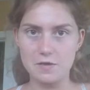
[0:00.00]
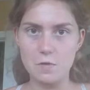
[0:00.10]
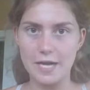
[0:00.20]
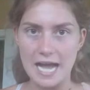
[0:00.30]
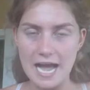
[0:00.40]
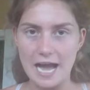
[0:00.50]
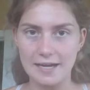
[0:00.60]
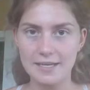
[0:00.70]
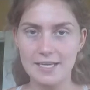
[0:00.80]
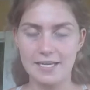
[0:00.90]
What's going
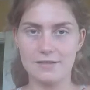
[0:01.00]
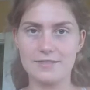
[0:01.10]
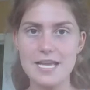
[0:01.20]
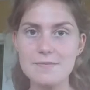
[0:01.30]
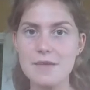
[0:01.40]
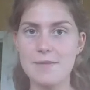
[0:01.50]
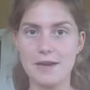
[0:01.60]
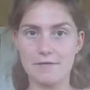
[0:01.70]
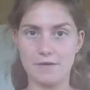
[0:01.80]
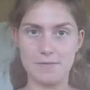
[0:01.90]
on? It'll take me a
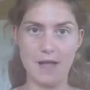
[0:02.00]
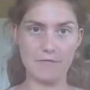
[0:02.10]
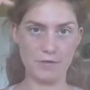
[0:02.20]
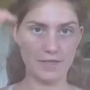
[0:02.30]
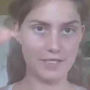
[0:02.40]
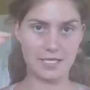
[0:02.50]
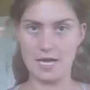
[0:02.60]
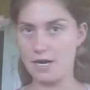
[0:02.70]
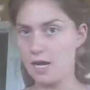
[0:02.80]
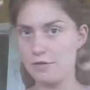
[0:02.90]
minute for everything to
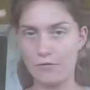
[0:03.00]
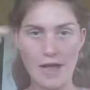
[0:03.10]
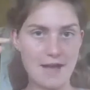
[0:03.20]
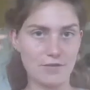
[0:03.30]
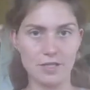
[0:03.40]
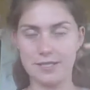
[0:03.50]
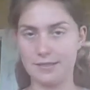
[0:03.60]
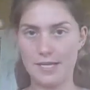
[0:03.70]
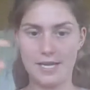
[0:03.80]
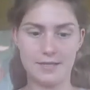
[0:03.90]
kind of unravel
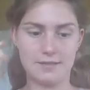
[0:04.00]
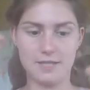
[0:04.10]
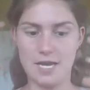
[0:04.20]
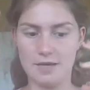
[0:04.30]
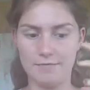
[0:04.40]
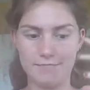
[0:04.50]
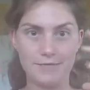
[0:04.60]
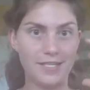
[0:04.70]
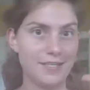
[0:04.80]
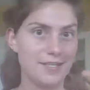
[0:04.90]

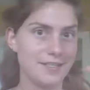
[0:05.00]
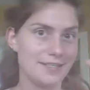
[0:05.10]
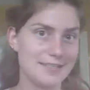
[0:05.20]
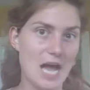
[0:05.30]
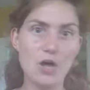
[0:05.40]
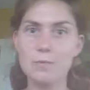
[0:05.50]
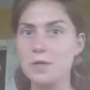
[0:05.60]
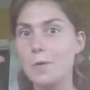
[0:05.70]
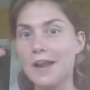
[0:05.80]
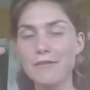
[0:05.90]
and tell
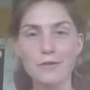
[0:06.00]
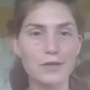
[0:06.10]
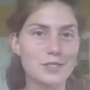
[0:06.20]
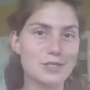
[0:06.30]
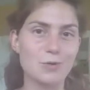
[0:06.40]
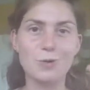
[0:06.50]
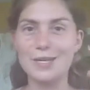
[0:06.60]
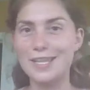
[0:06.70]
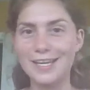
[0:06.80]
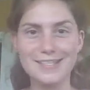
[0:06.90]
me whatever the
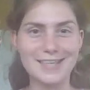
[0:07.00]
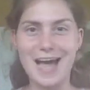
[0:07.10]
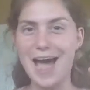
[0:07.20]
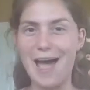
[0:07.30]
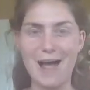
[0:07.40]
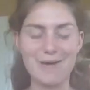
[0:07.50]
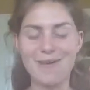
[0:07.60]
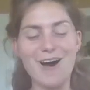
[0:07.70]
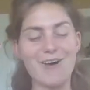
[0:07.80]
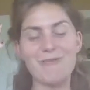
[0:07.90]
story that it's got
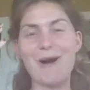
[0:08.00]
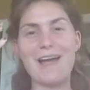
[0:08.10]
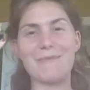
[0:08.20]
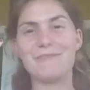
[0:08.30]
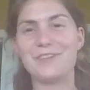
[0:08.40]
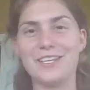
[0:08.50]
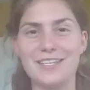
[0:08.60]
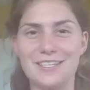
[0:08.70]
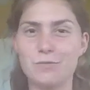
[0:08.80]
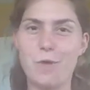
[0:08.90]
about why I'm
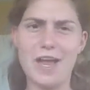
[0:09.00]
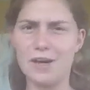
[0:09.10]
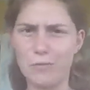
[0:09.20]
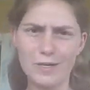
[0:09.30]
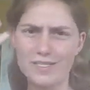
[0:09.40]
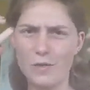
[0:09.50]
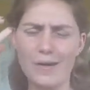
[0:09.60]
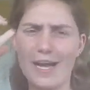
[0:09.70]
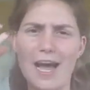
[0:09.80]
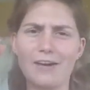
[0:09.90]
feeling this way, or what's
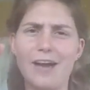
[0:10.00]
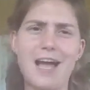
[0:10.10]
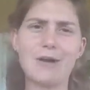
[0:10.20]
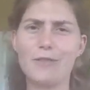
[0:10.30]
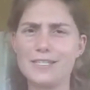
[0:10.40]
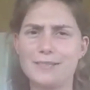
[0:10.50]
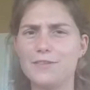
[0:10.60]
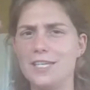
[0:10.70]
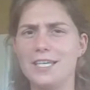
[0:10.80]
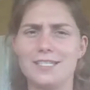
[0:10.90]
going on, or how this
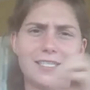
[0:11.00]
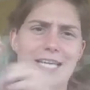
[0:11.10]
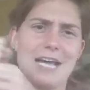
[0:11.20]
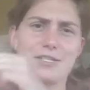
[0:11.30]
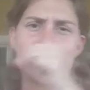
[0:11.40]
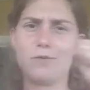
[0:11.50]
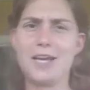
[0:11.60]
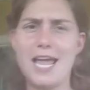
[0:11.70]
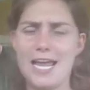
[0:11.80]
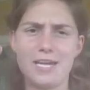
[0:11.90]
feeling is attached to
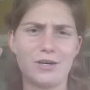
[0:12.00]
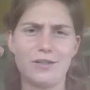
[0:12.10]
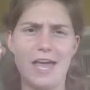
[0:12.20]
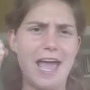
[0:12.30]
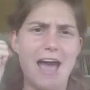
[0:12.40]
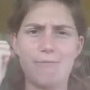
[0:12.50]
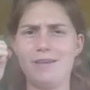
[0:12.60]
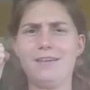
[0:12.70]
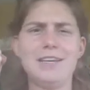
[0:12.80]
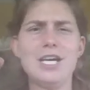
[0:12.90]
an anchor that
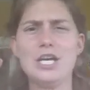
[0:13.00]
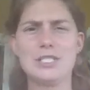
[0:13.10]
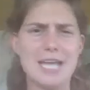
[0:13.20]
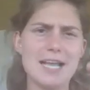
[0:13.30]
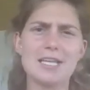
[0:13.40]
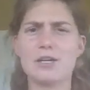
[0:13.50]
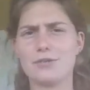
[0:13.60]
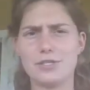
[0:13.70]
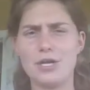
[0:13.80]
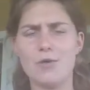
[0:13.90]
happened 10
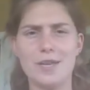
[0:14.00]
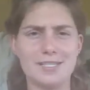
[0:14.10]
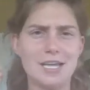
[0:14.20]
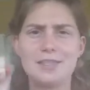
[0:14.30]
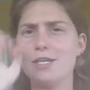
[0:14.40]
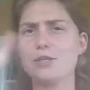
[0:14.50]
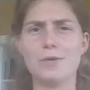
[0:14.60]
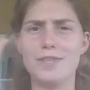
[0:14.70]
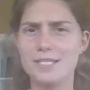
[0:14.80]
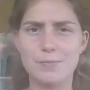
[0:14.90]
years ago that has nothing to do
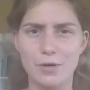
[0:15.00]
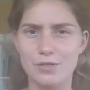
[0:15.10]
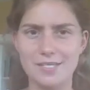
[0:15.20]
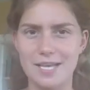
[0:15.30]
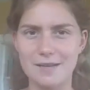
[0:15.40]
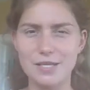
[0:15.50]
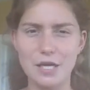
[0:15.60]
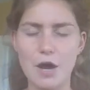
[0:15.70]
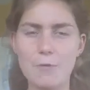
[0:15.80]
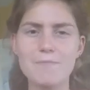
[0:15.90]
with this person,
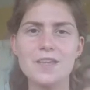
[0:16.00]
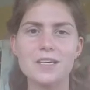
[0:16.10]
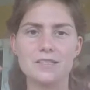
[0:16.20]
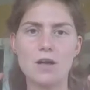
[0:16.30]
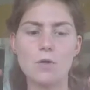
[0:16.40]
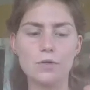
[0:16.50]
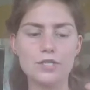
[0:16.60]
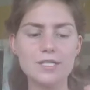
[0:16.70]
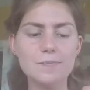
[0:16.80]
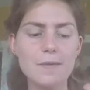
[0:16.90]
you know. So
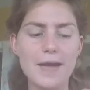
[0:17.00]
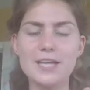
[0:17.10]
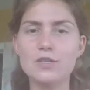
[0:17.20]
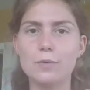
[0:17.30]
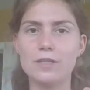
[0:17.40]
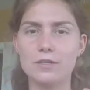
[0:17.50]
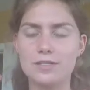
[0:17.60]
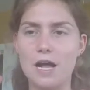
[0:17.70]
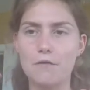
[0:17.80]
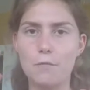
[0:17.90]
just be patient with
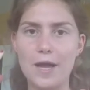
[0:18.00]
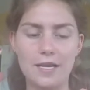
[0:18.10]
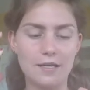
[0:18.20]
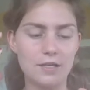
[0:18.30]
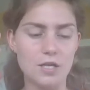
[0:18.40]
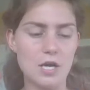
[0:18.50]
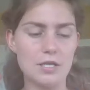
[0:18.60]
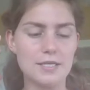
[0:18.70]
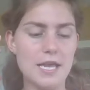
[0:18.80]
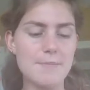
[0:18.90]
yourself when
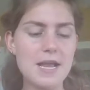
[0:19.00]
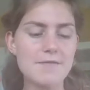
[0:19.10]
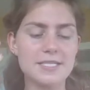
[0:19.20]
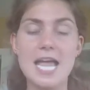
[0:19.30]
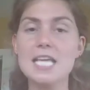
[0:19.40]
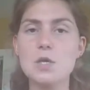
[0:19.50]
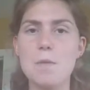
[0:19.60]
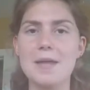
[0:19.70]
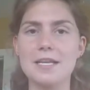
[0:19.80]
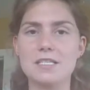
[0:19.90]
it may even take you
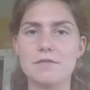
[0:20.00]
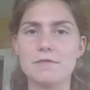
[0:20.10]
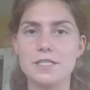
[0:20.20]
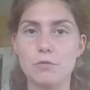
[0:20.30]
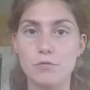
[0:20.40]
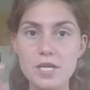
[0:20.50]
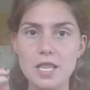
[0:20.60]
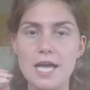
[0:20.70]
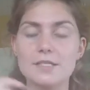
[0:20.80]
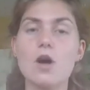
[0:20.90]
a minute to
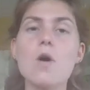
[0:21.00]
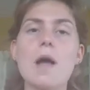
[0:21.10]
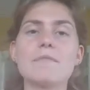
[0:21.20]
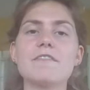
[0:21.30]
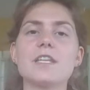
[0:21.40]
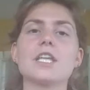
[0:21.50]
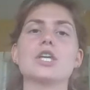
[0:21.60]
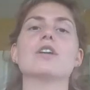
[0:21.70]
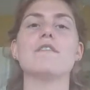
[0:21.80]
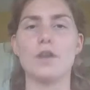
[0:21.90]
realize, oh, I'm feeling
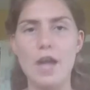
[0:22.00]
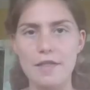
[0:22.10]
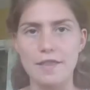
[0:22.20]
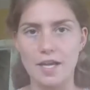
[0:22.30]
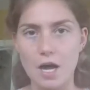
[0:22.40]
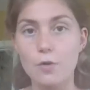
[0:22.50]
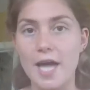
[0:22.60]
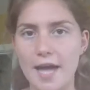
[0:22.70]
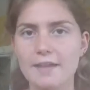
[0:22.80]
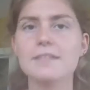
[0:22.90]
good for nothing.
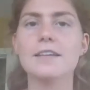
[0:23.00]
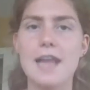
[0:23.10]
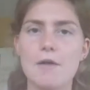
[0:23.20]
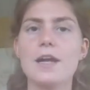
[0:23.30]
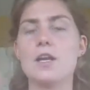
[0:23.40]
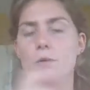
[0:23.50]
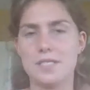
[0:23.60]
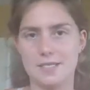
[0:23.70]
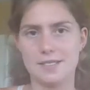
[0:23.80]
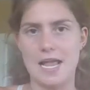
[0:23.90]
Okay, now I know
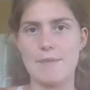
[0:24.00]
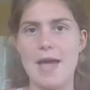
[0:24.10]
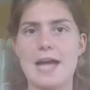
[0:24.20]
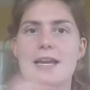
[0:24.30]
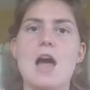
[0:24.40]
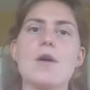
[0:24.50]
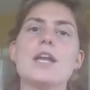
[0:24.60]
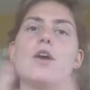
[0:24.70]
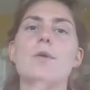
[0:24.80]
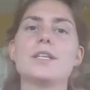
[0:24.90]
what to say back. Now
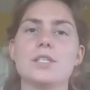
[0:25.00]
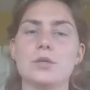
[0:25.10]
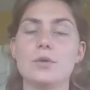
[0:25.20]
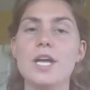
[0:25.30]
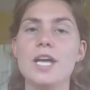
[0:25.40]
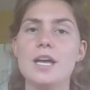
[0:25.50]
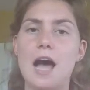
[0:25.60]
I know what to